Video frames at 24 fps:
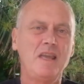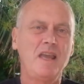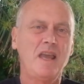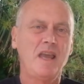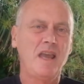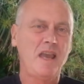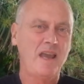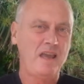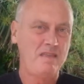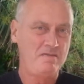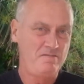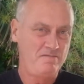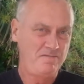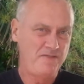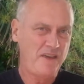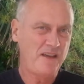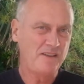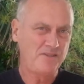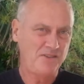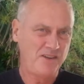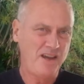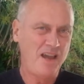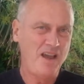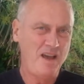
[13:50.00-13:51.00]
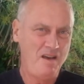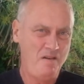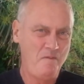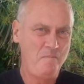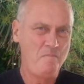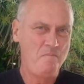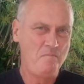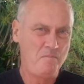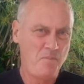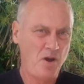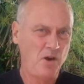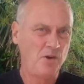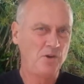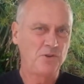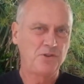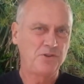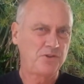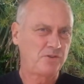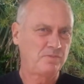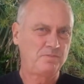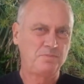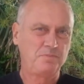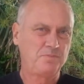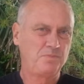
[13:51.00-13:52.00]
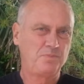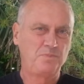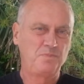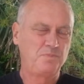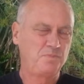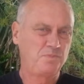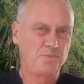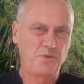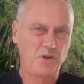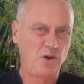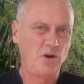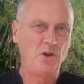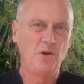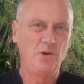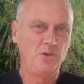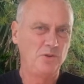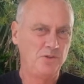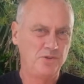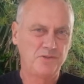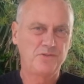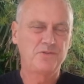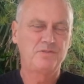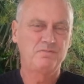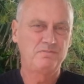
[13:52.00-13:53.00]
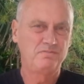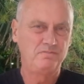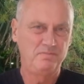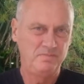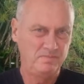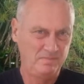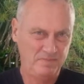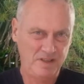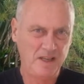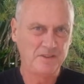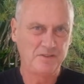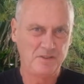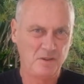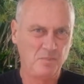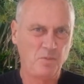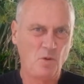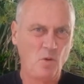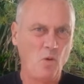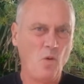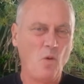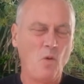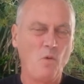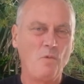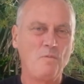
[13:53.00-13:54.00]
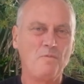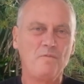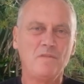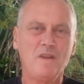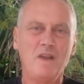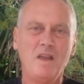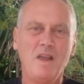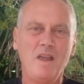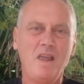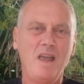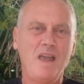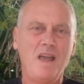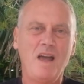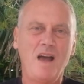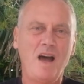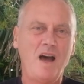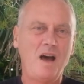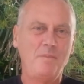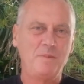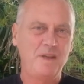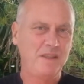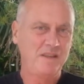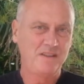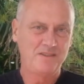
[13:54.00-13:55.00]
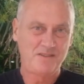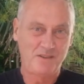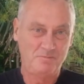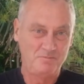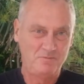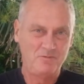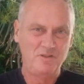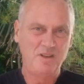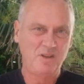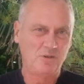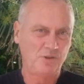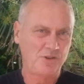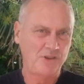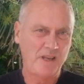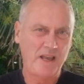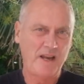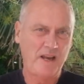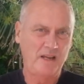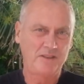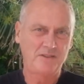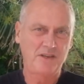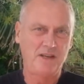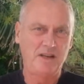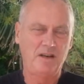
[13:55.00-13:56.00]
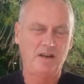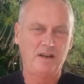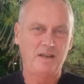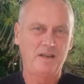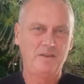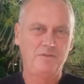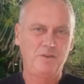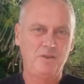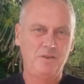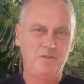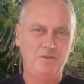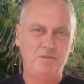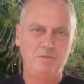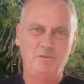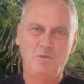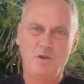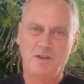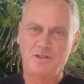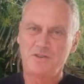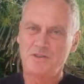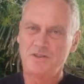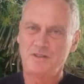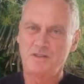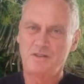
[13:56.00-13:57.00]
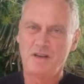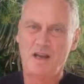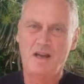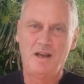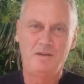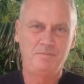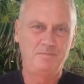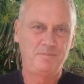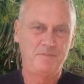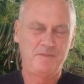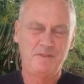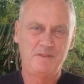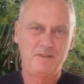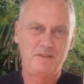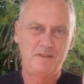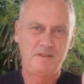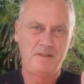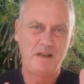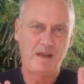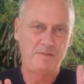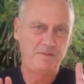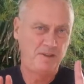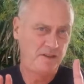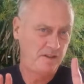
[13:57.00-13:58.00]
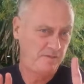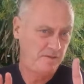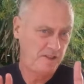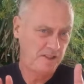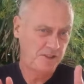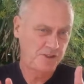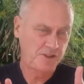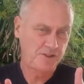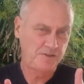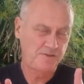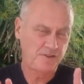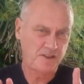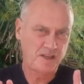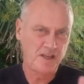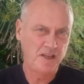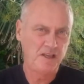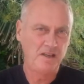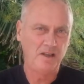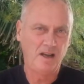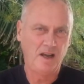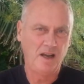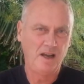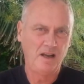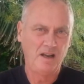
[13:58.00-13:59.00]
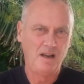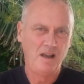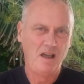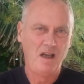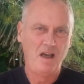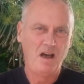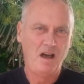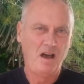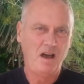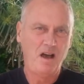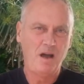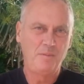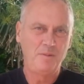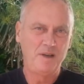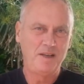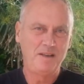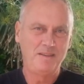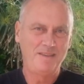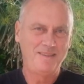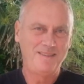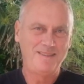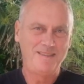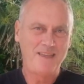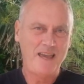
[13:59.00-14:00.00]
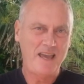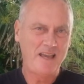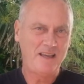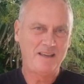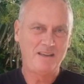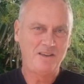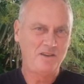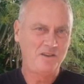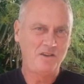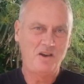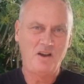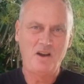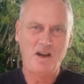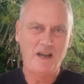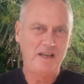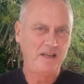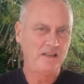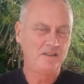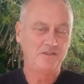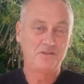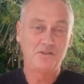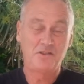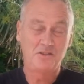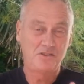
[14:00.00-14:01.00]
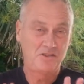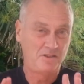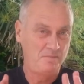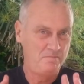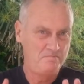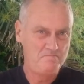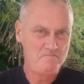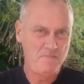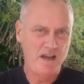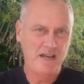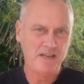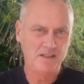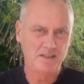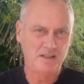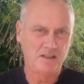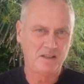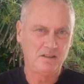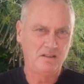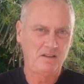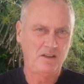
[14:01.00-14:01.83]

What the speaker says: And that's how most pros hit the ball. I mean, there's some real standouts here. Like if you watch Davidovich Fokina, I mean, that guy is just amazing.